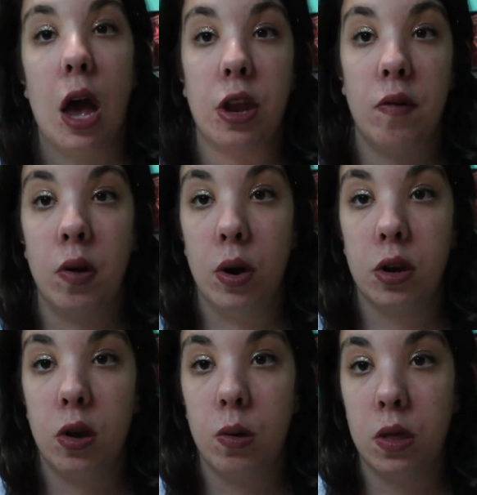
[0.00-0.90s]
I definitely want
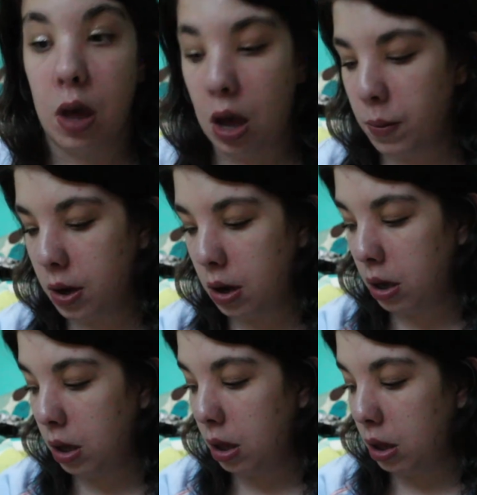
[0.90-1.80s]
to use that
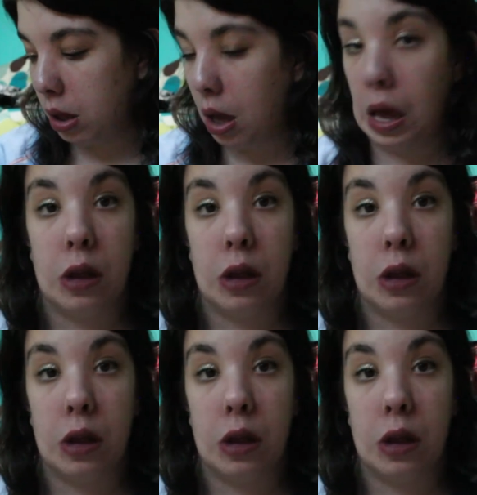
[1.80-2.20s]
because